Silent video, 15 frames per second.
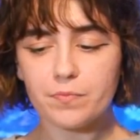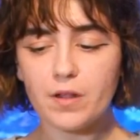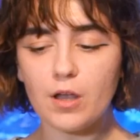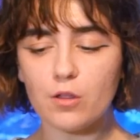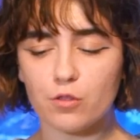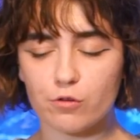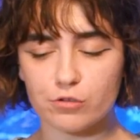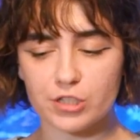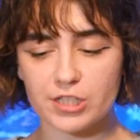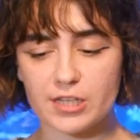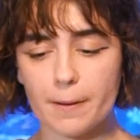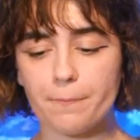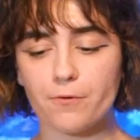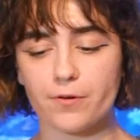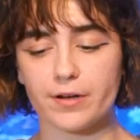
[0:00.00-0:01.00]
they're
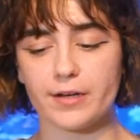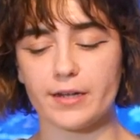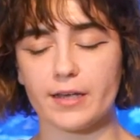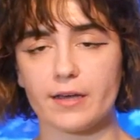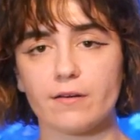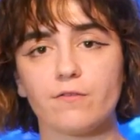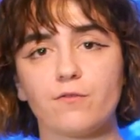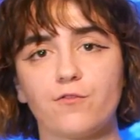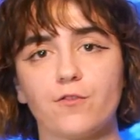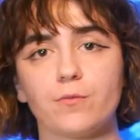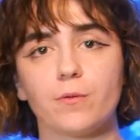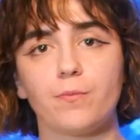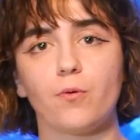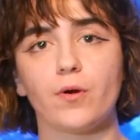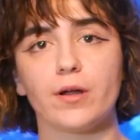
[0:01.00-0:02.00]
separating it from
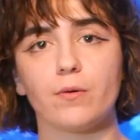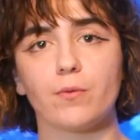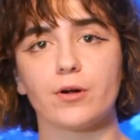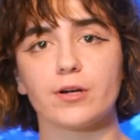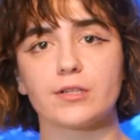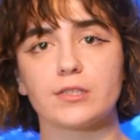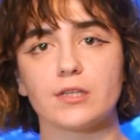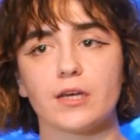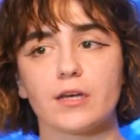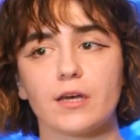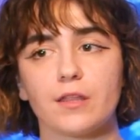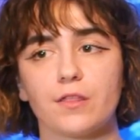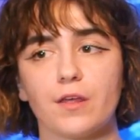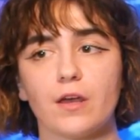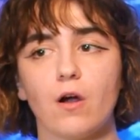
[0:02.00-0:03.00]
the point where it's like
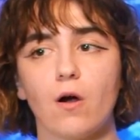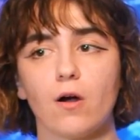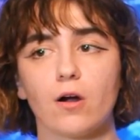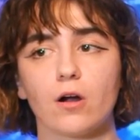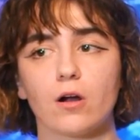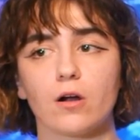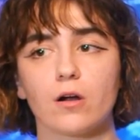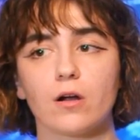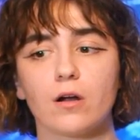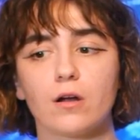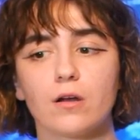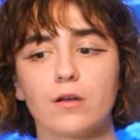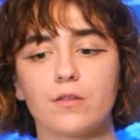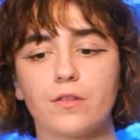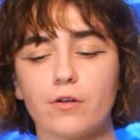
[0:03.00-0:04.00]
they are
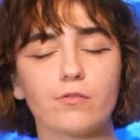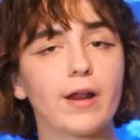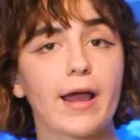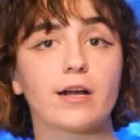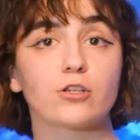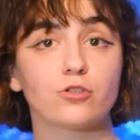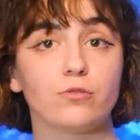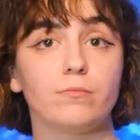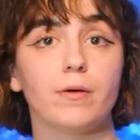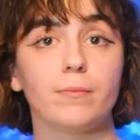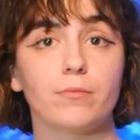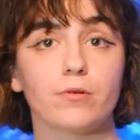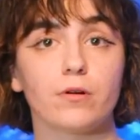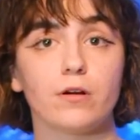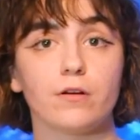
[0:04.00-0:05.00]
they are an actual
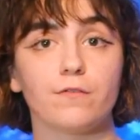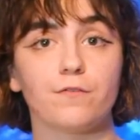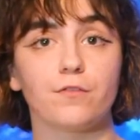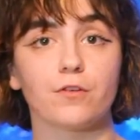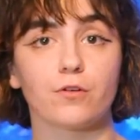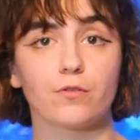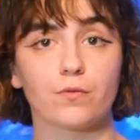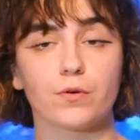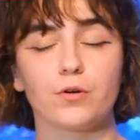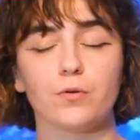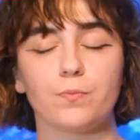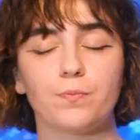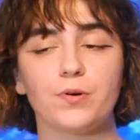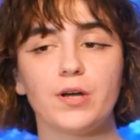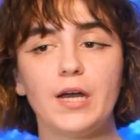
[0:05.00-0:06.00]
member of the
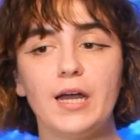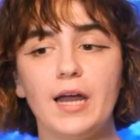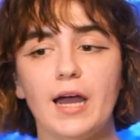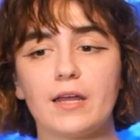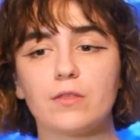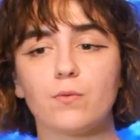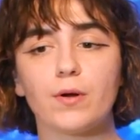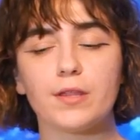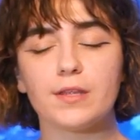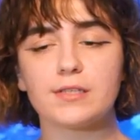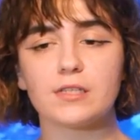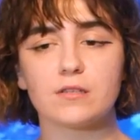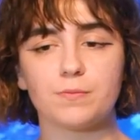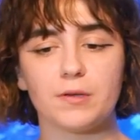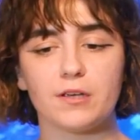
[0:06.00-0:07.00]
group. And the way this
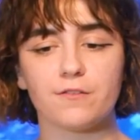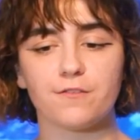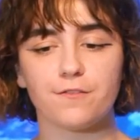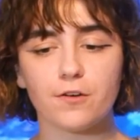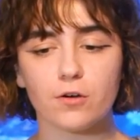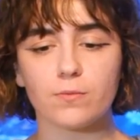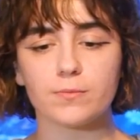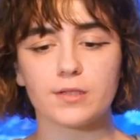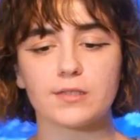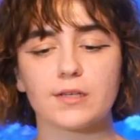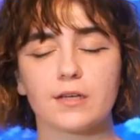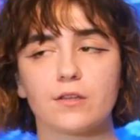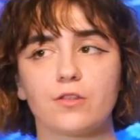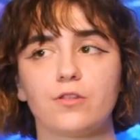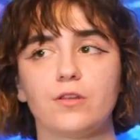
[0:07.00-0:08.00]
is being filmed, it's
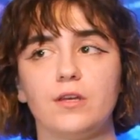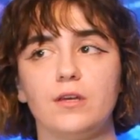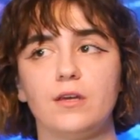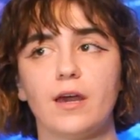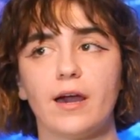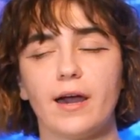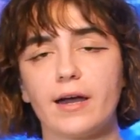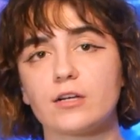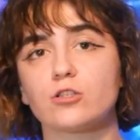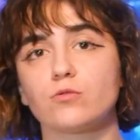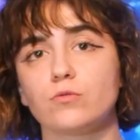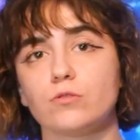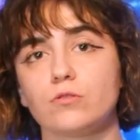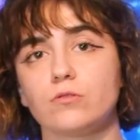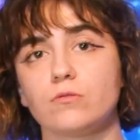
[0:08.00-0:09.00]
like the
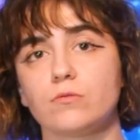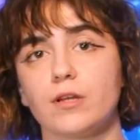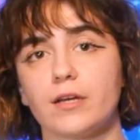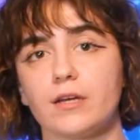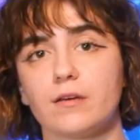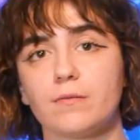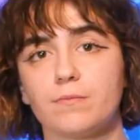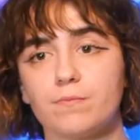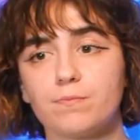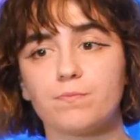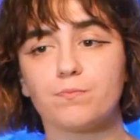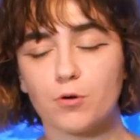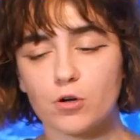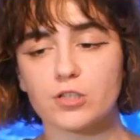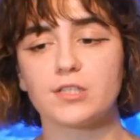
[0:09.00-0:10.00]
actual like
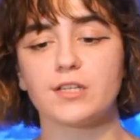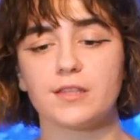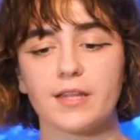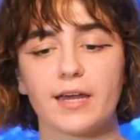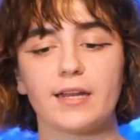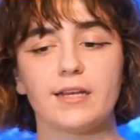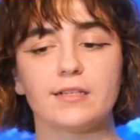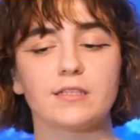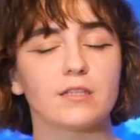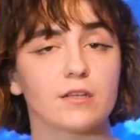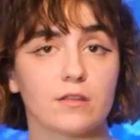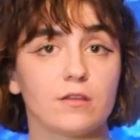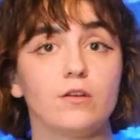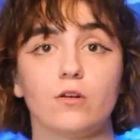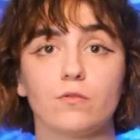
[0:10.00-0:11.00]
person that is
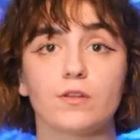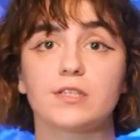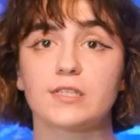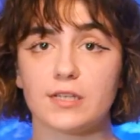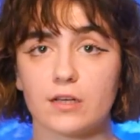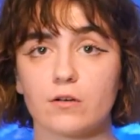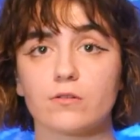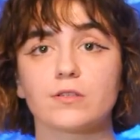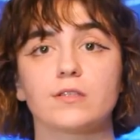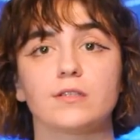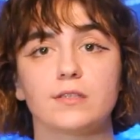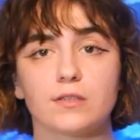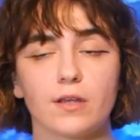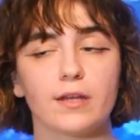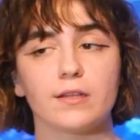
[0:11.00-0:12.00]
like, you know, the singers and,
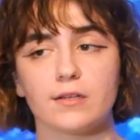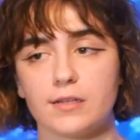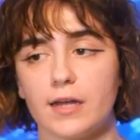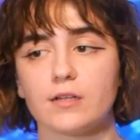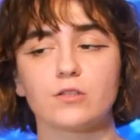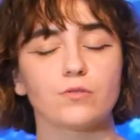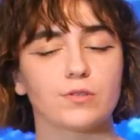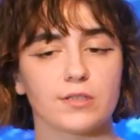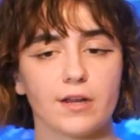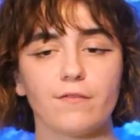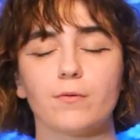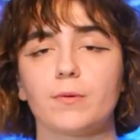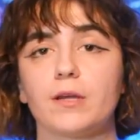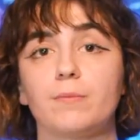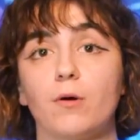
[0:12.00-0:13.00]
and the dancers and
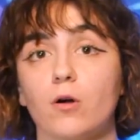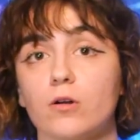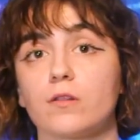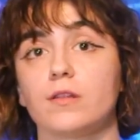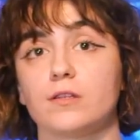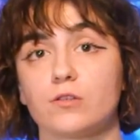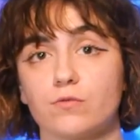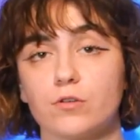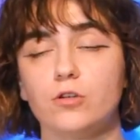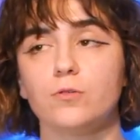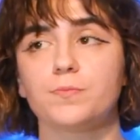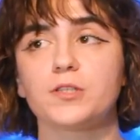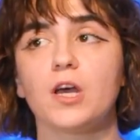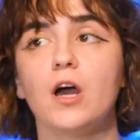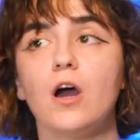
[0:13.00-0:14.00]
everybody part of these
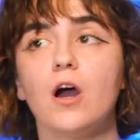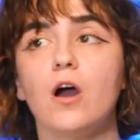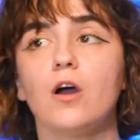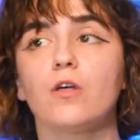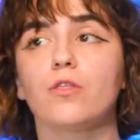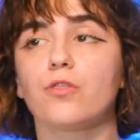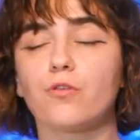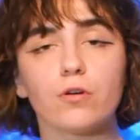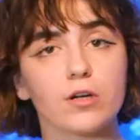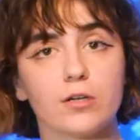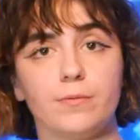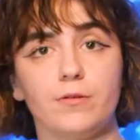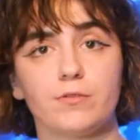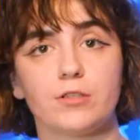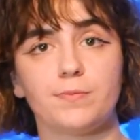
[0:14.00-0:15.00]
groups, they're going
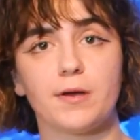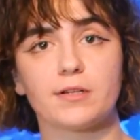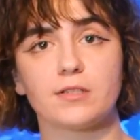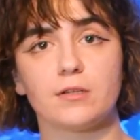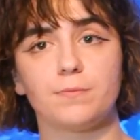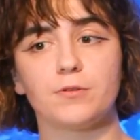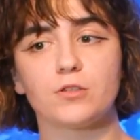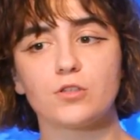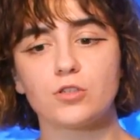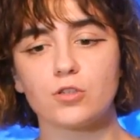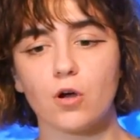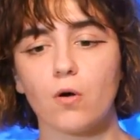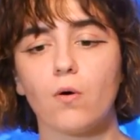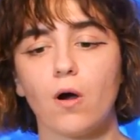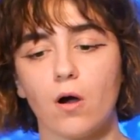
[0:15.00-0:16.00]
to be respected, but
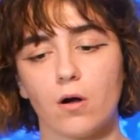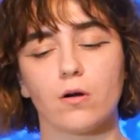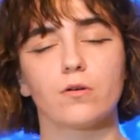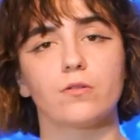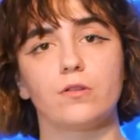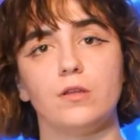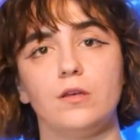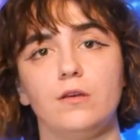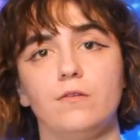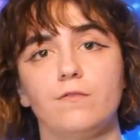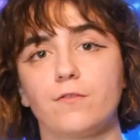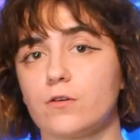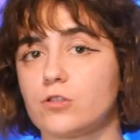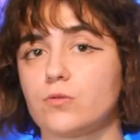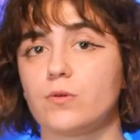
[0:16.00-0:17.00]
so are the
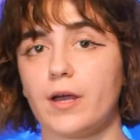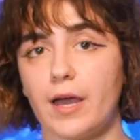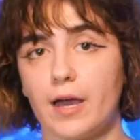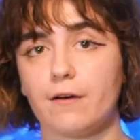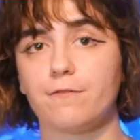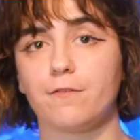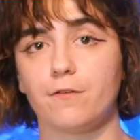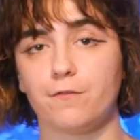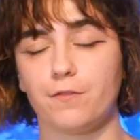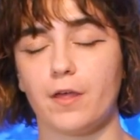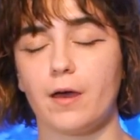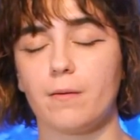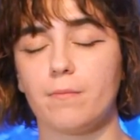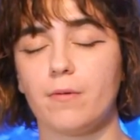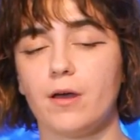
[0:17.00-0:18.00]
virtual half of
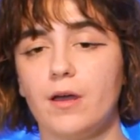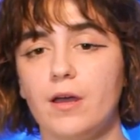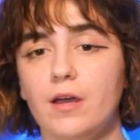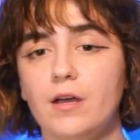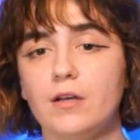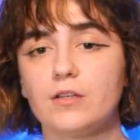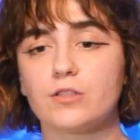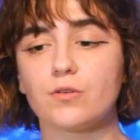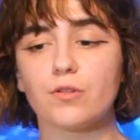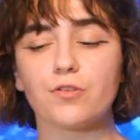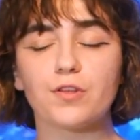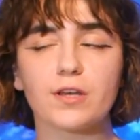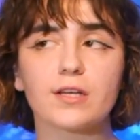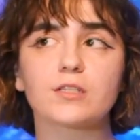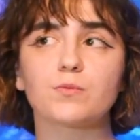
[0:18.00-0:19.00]
them. So the
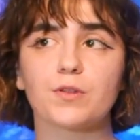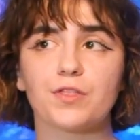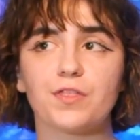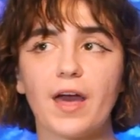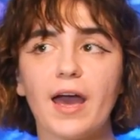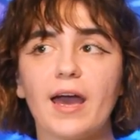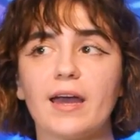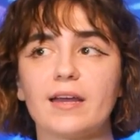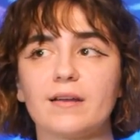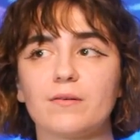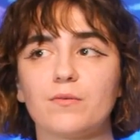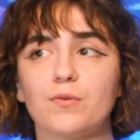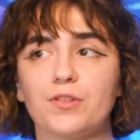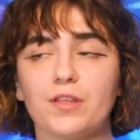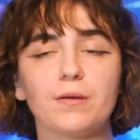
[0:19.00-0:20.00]
thing is with that,
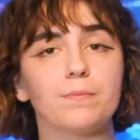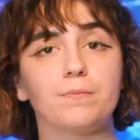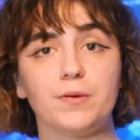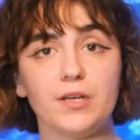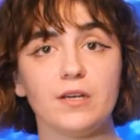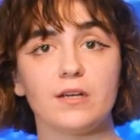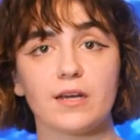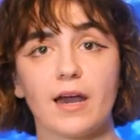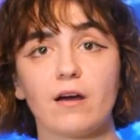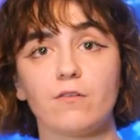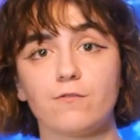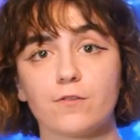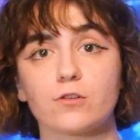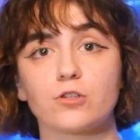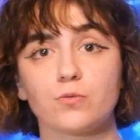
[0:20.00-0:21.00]
with it being how
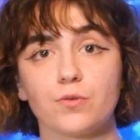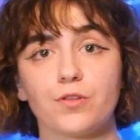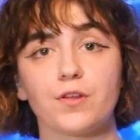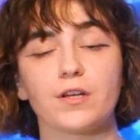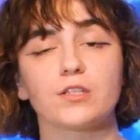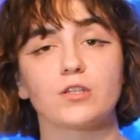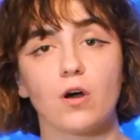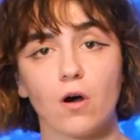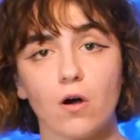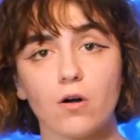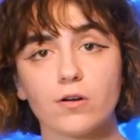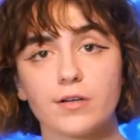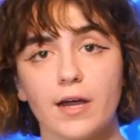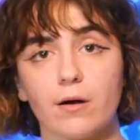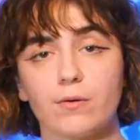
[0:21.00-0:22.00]
virtual things
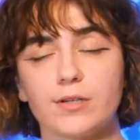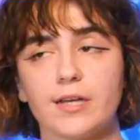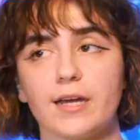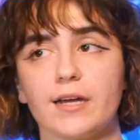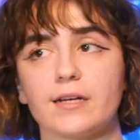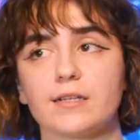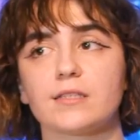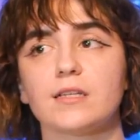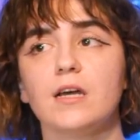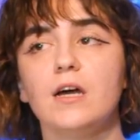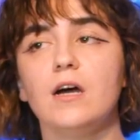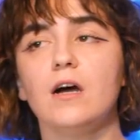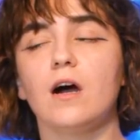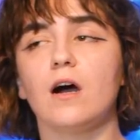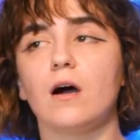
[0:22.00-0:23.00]
are nowadays,
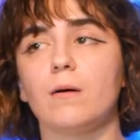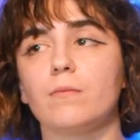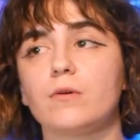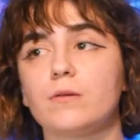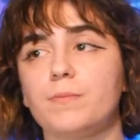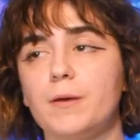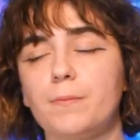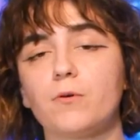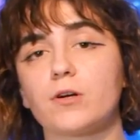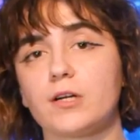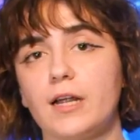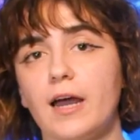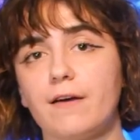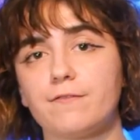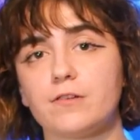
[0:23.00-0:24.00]
um, people are going
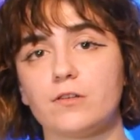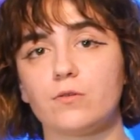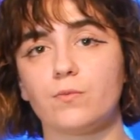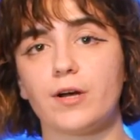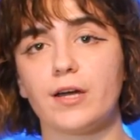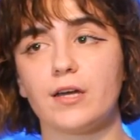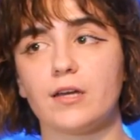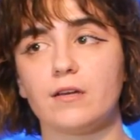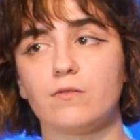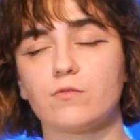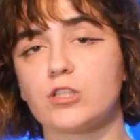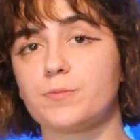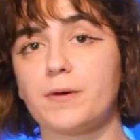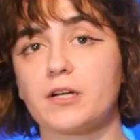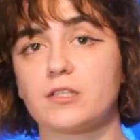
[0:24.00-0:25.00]
to have to, in a way,
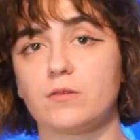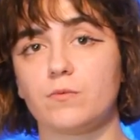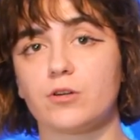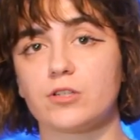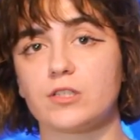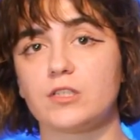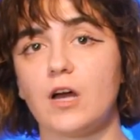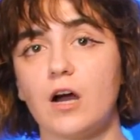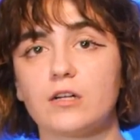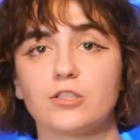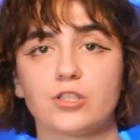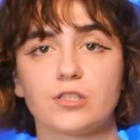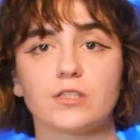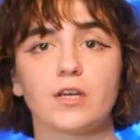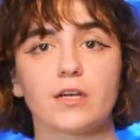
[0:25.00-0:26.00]
respect it where it's not
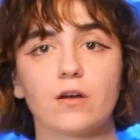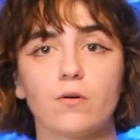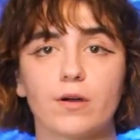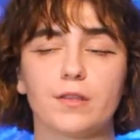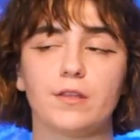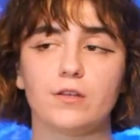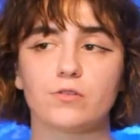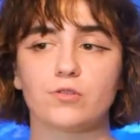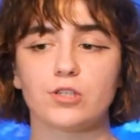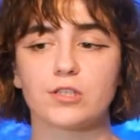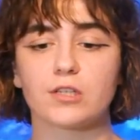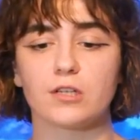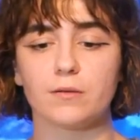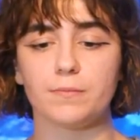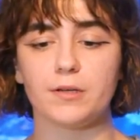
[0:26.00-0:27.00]
just like, okay, these are
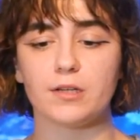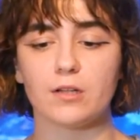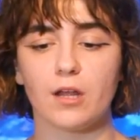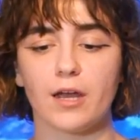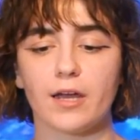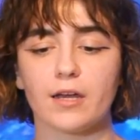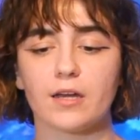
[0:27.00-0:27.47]
just going to be like